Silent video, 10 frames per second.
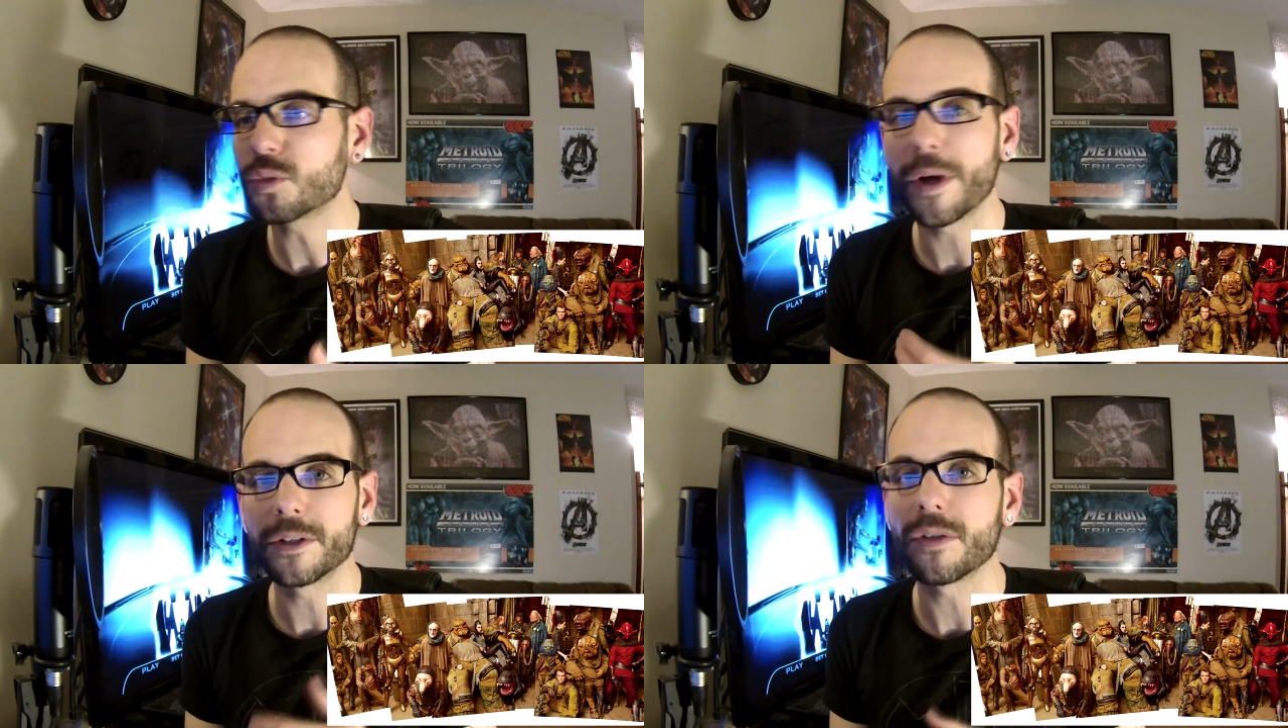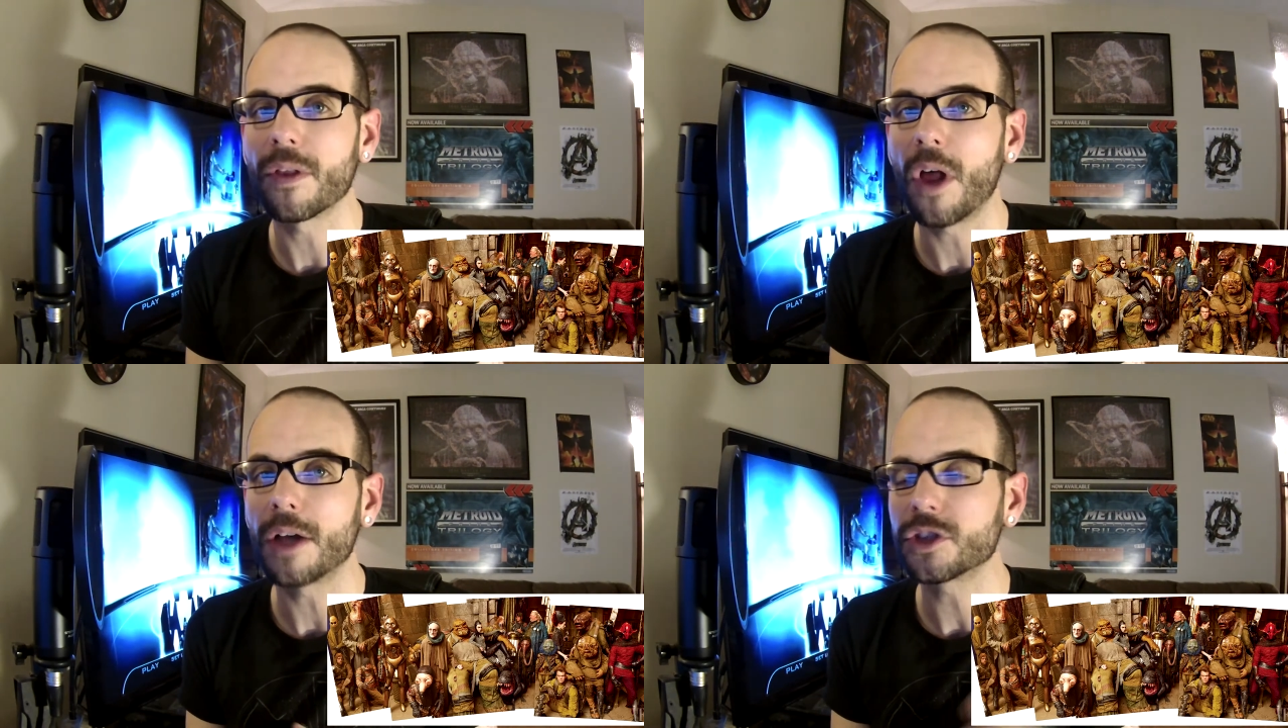Raiders of the
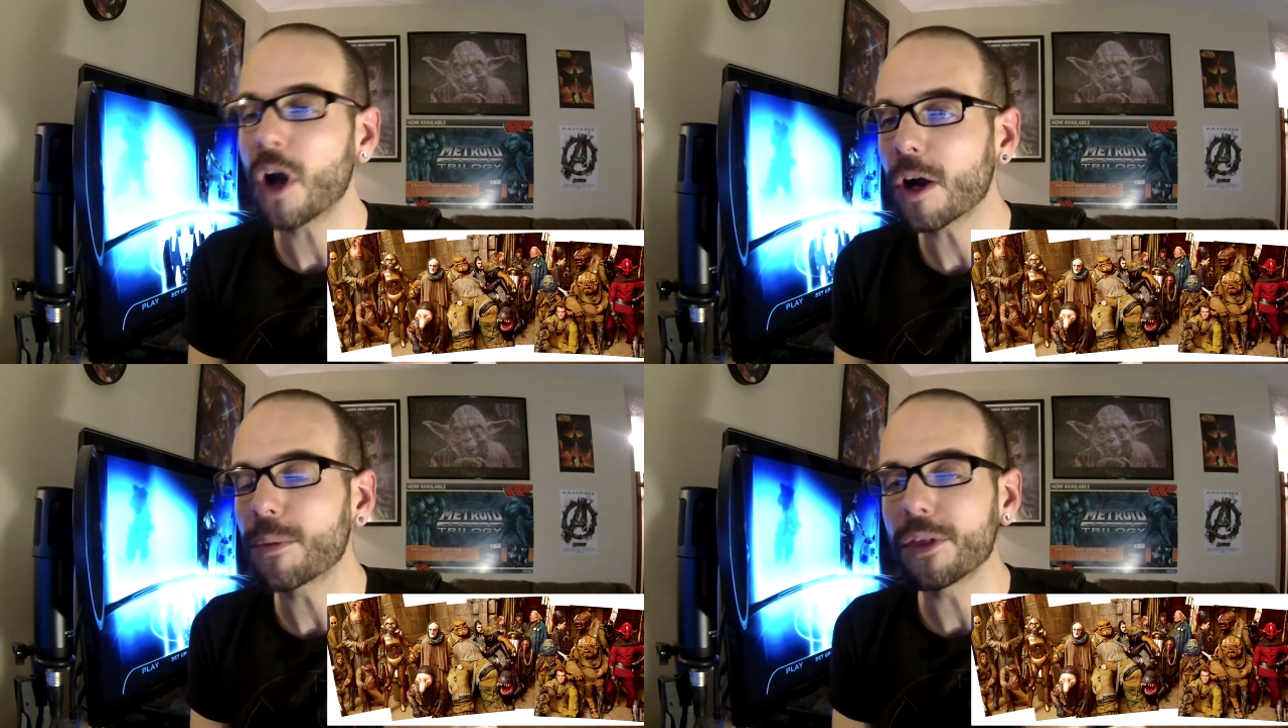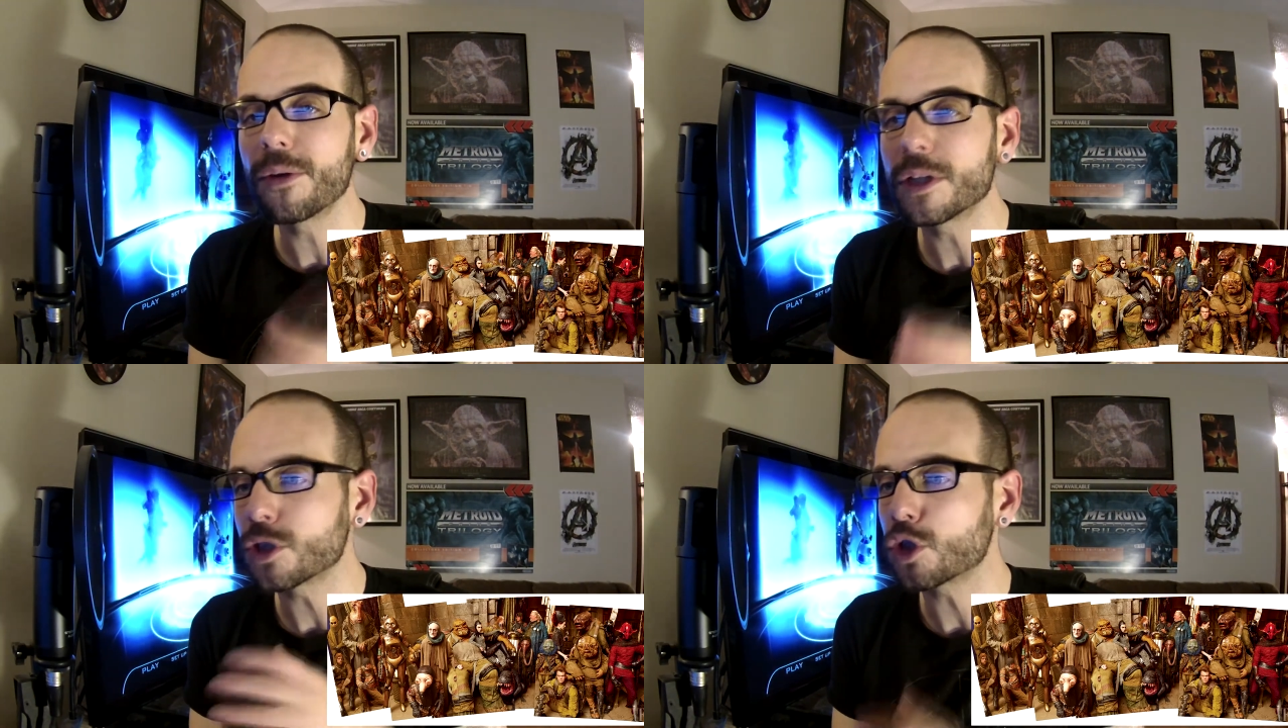Lost Ark with
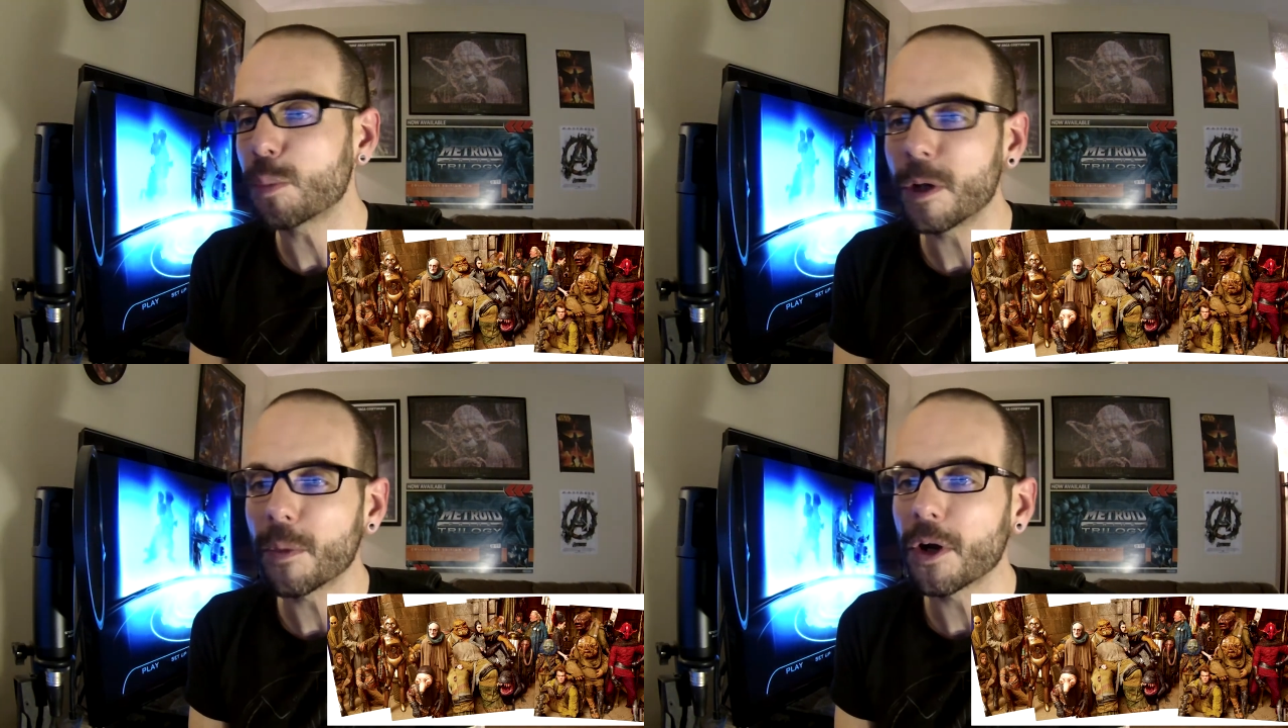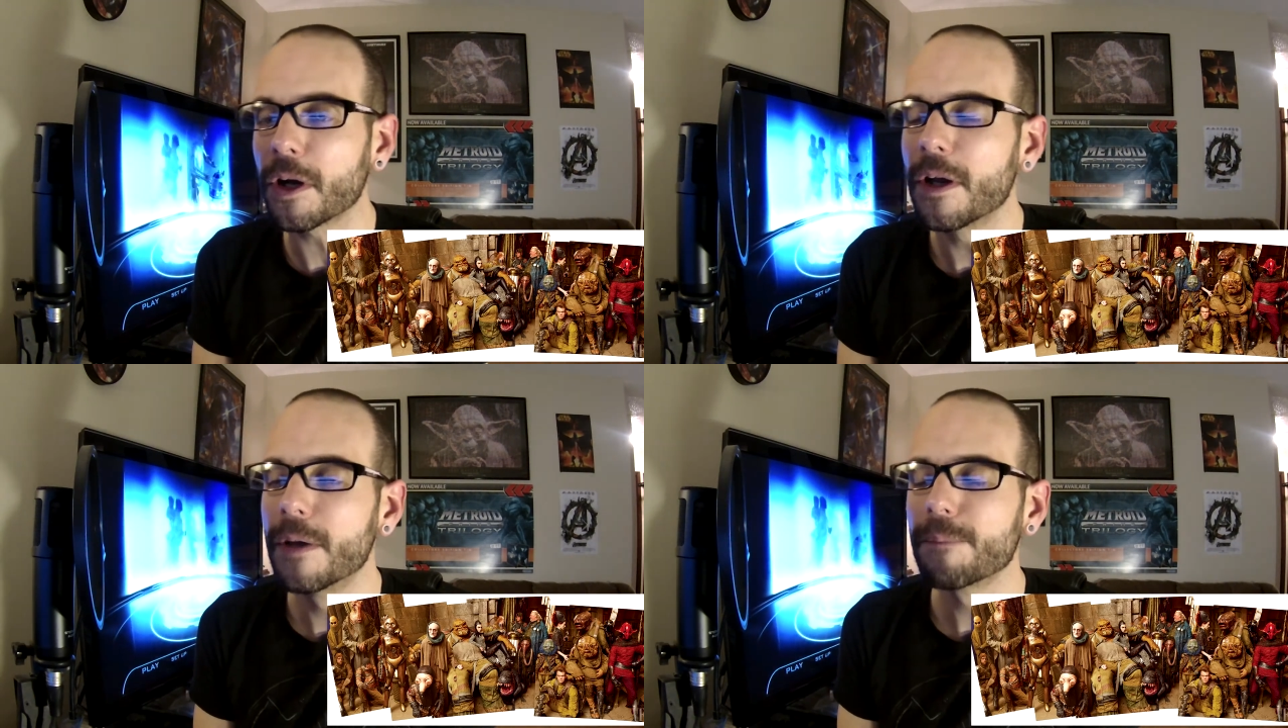Lucas and Spielberg.